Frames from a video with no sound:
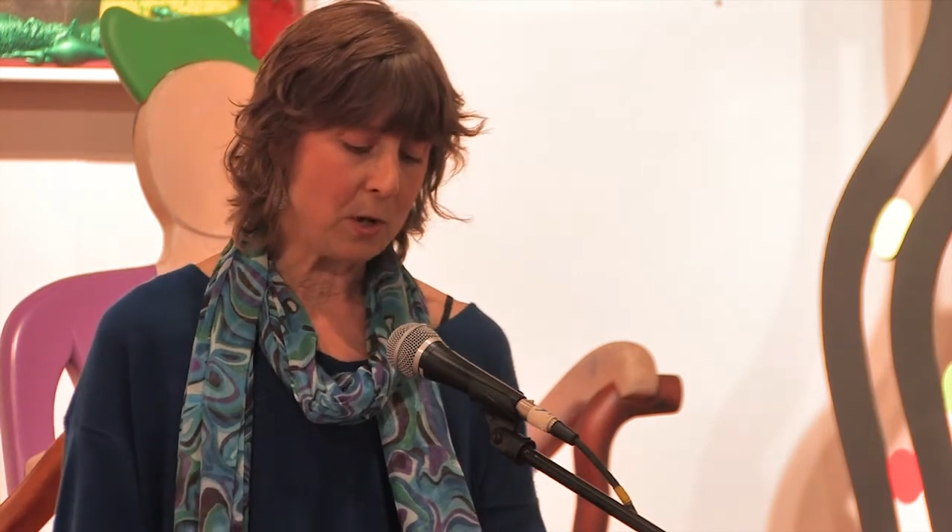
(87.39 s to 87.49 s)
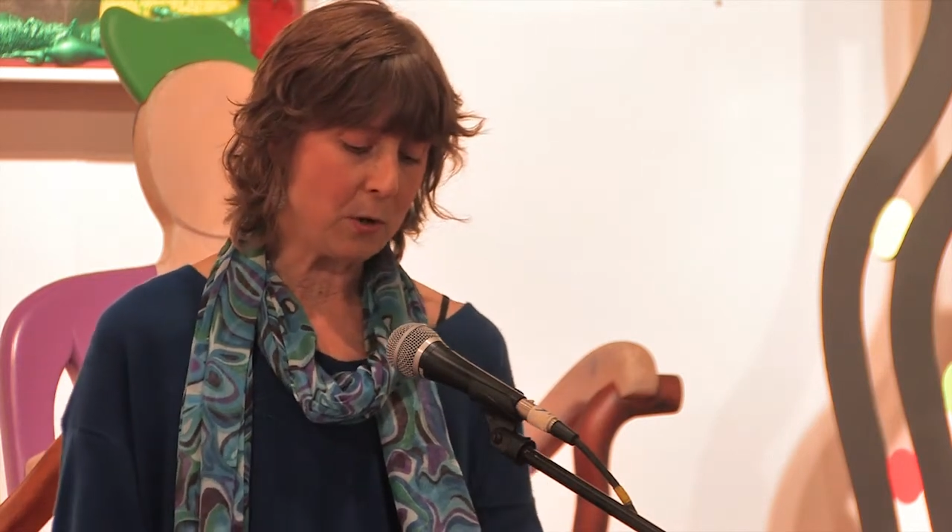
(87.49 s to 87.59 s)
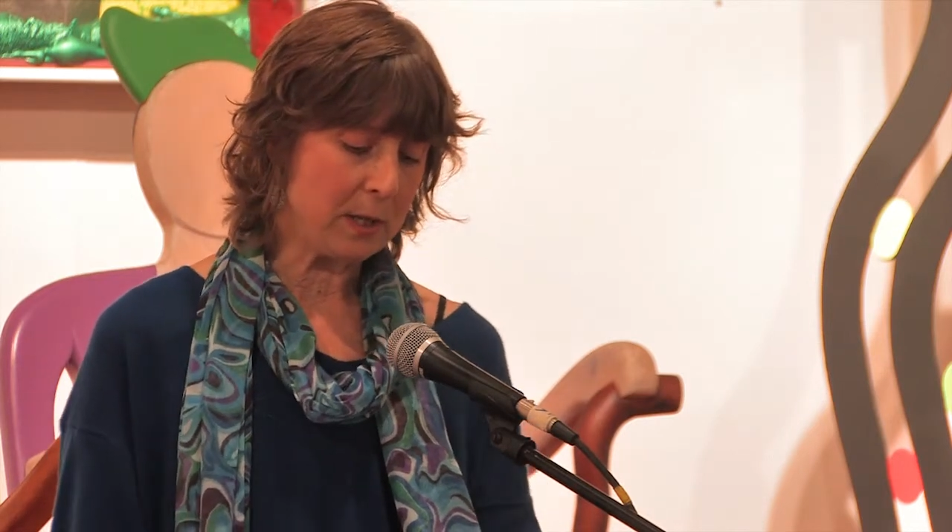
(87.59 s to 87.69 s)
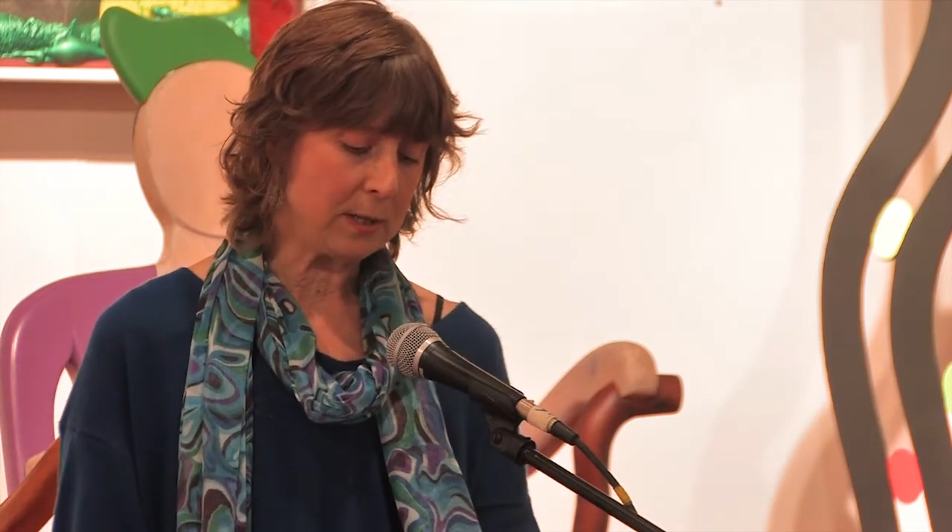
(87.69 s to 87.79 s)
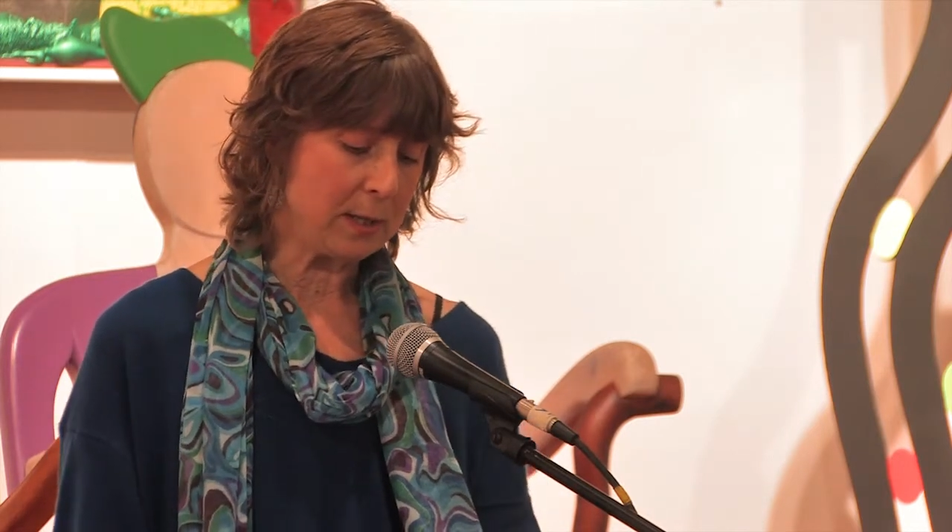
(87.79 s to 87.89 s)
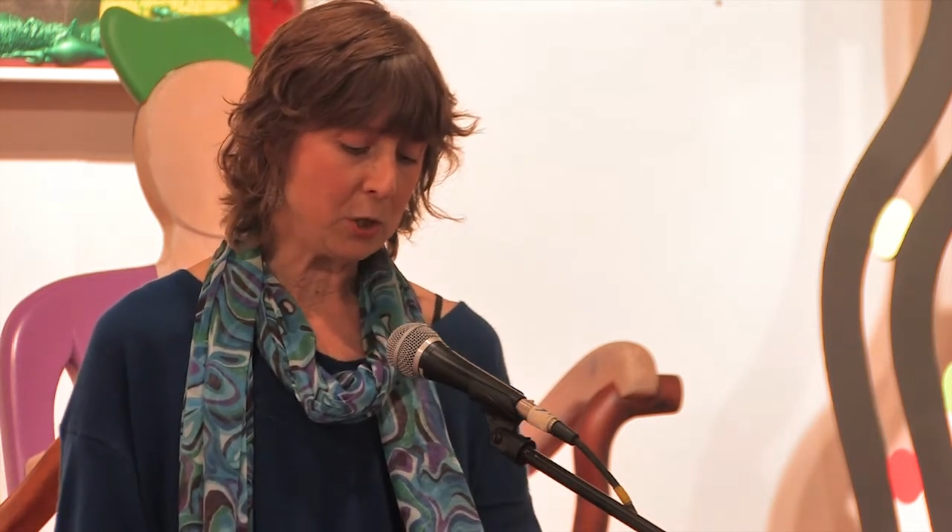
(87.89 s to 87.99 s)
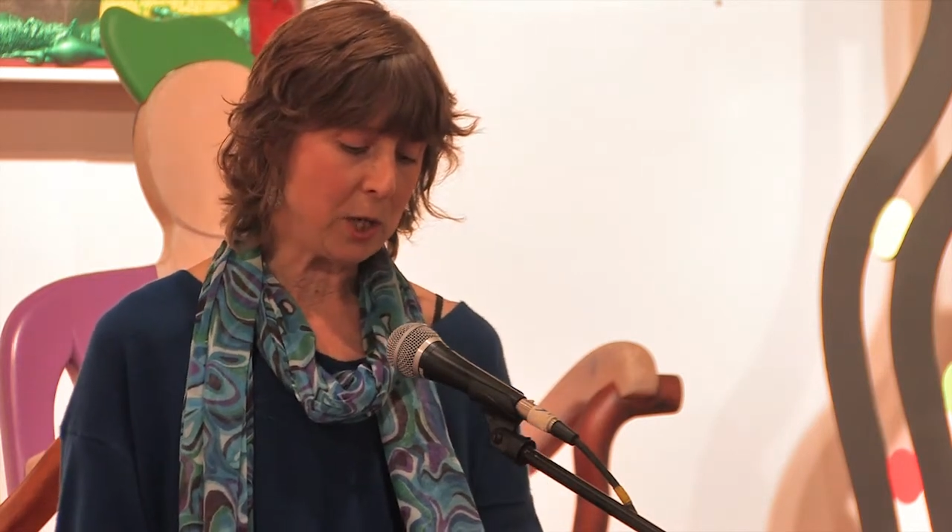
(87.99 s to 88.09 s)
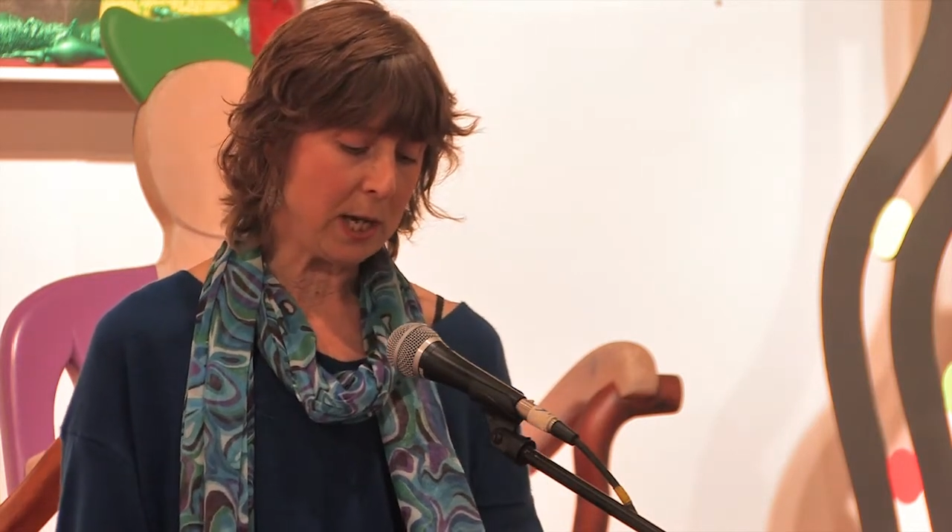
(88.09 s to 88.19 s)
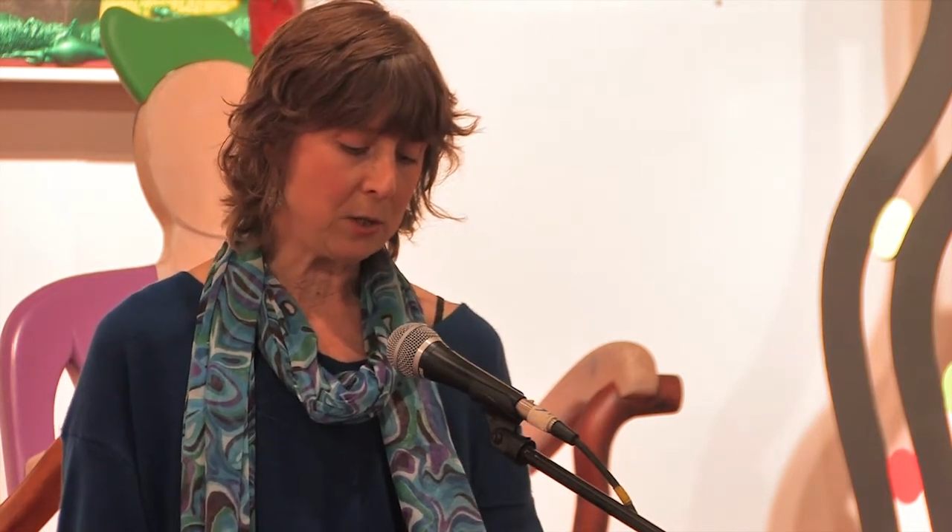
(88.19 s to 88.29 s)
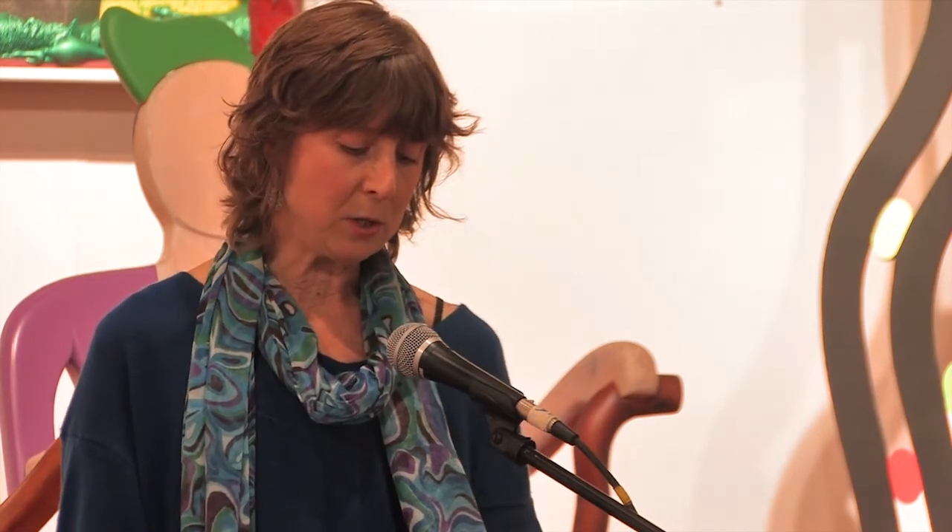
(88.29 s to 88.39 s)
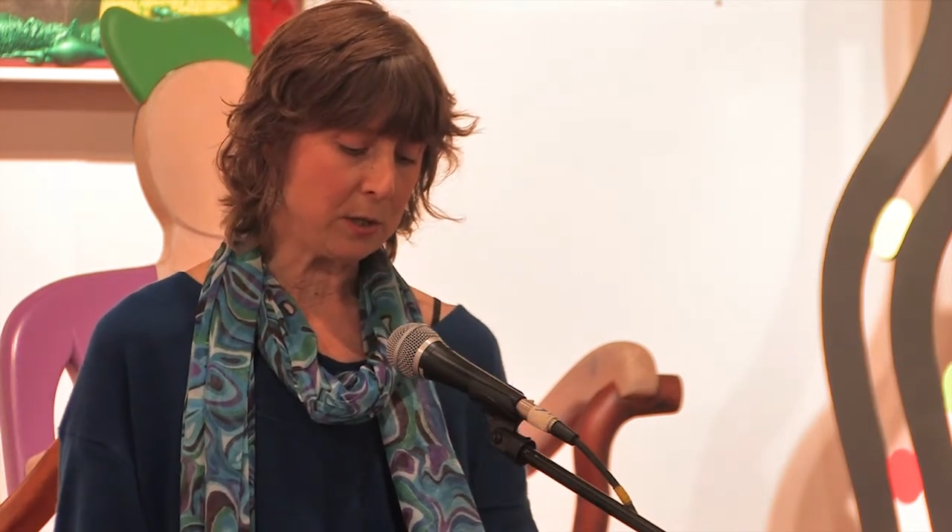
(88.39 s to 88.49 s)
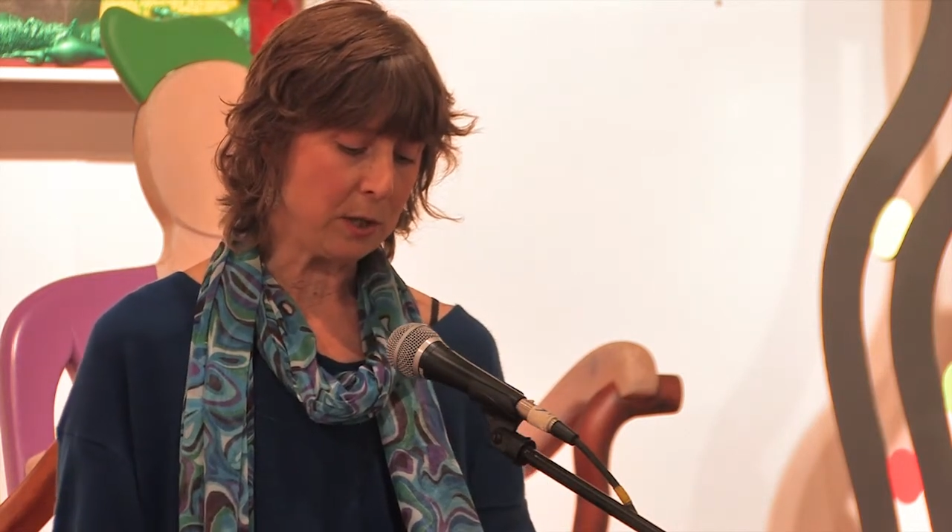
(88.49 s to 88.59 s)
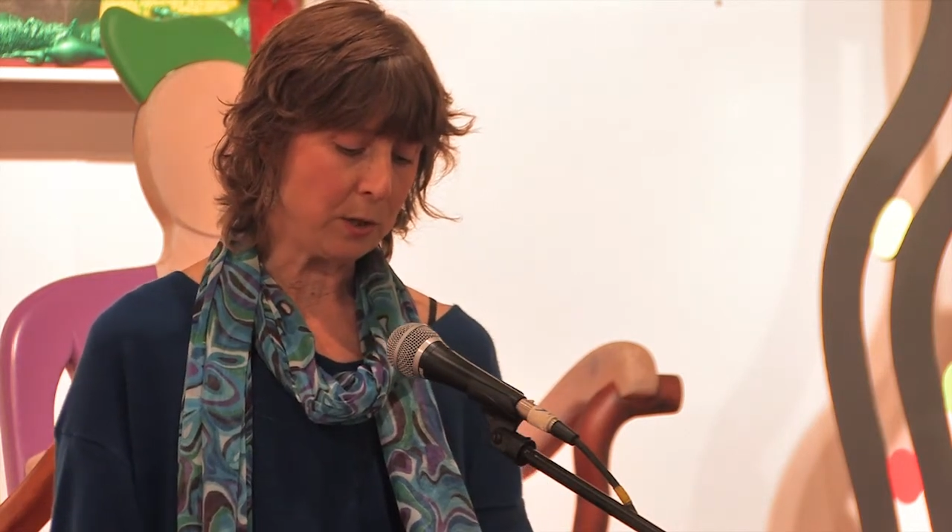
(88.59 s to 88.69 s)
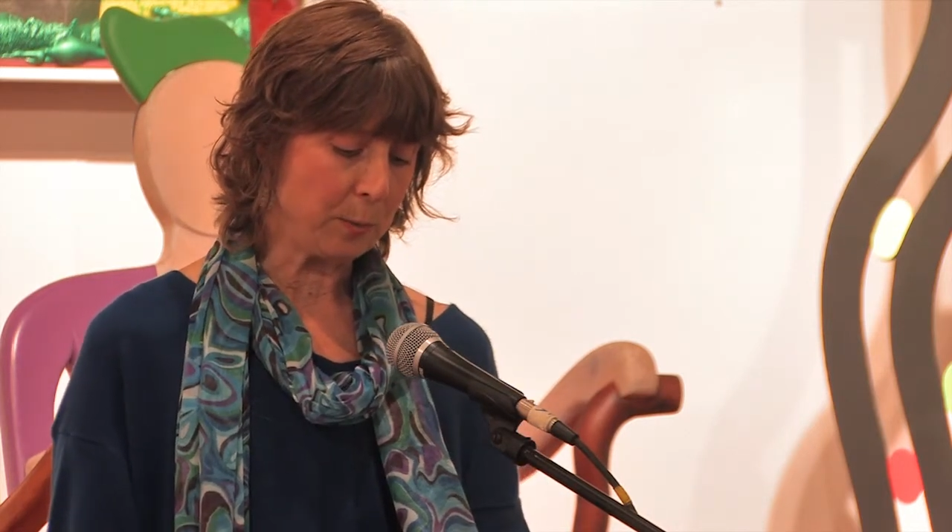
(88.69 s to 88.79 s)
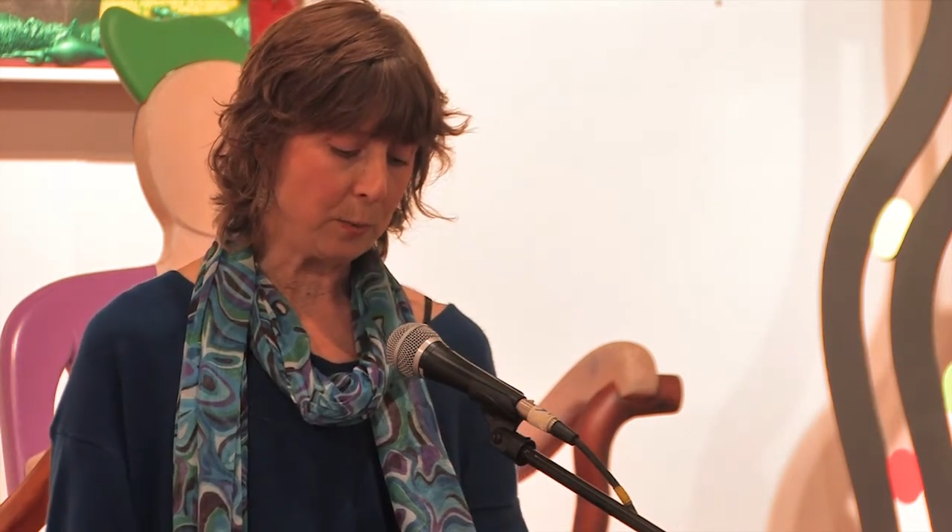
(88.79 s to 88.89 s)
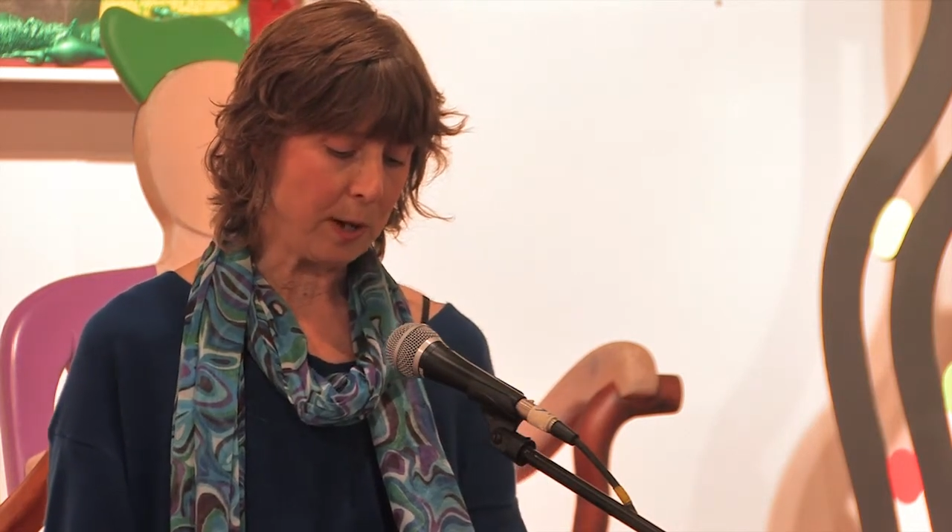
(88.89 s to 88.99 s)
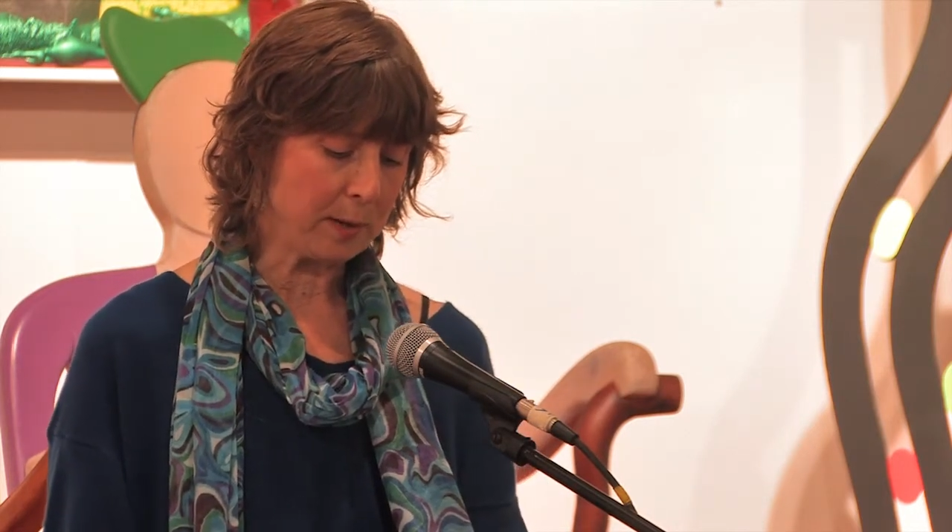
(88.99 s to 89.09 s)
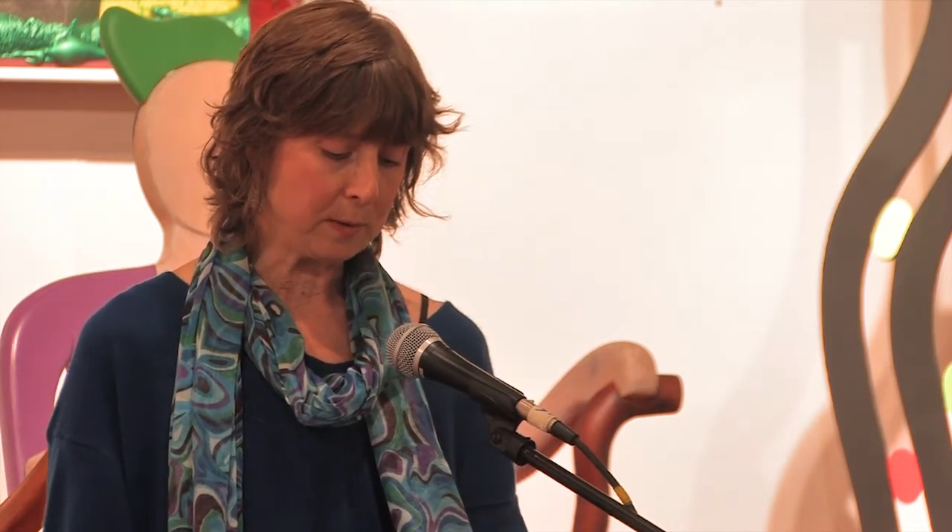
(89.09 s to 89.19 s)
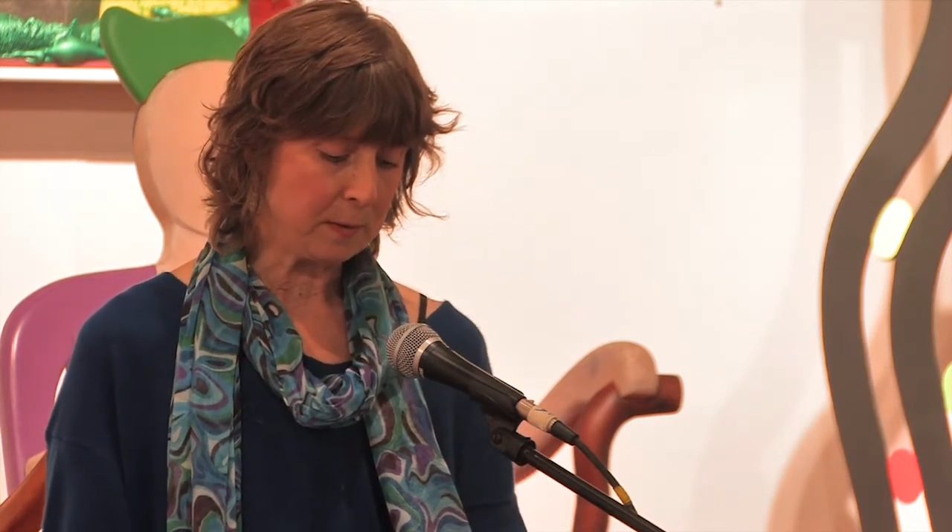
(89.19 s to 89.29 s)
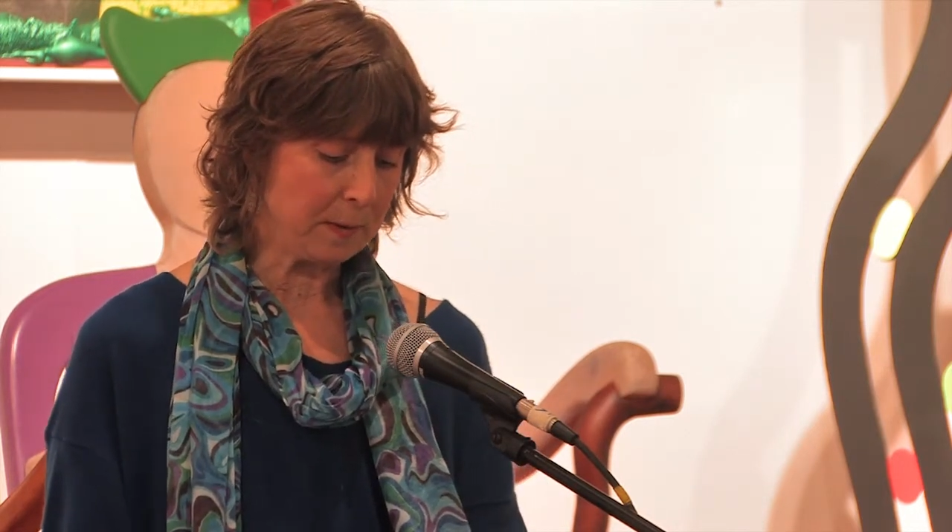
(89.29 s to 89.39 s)
notice the changes in her
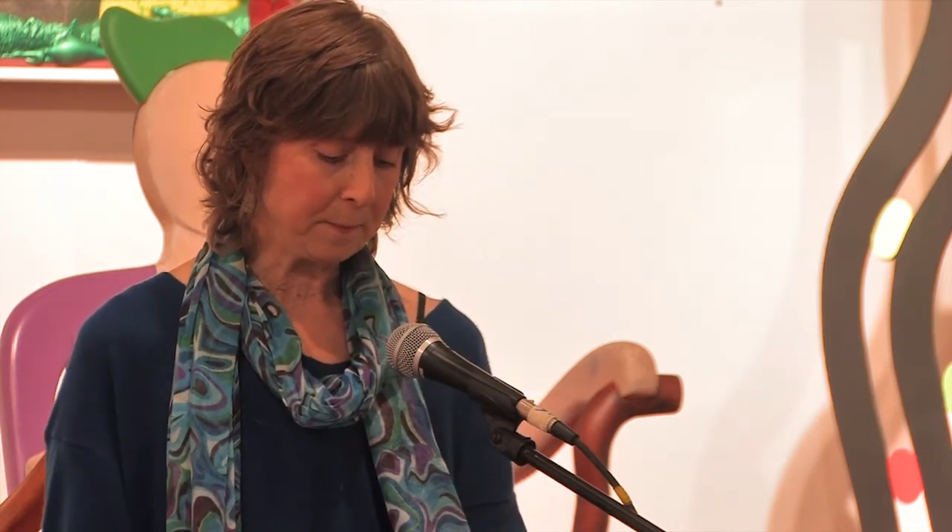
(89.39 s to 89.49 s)
breast.